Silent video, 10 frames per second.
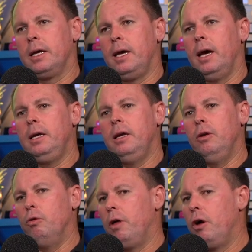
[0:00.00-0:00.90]
Okay,
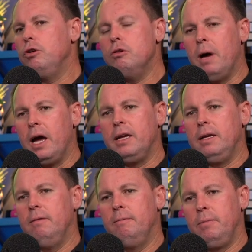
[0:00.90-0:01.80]
and although you
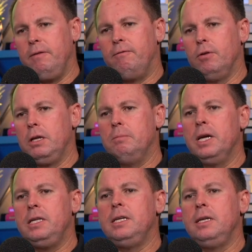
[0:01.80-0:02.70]
may be fully
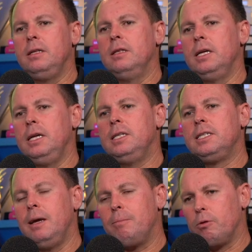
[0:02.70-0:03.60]
meeting the
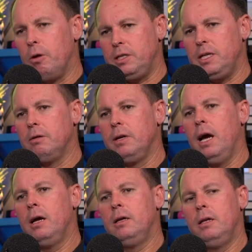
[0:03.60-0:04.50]
SEP
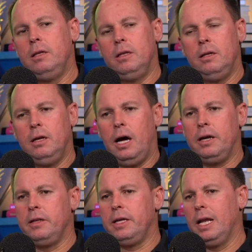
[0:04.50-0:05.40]
criteria
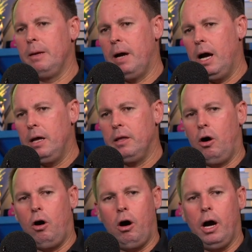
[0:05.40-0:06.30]
under the LMR, the
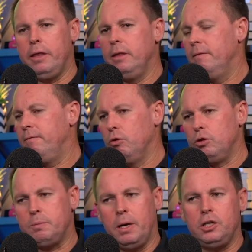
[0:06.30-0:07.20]
height, the
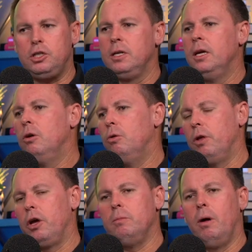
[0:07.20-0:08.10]
floor space,
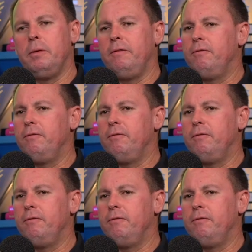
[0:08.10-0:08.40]
although you might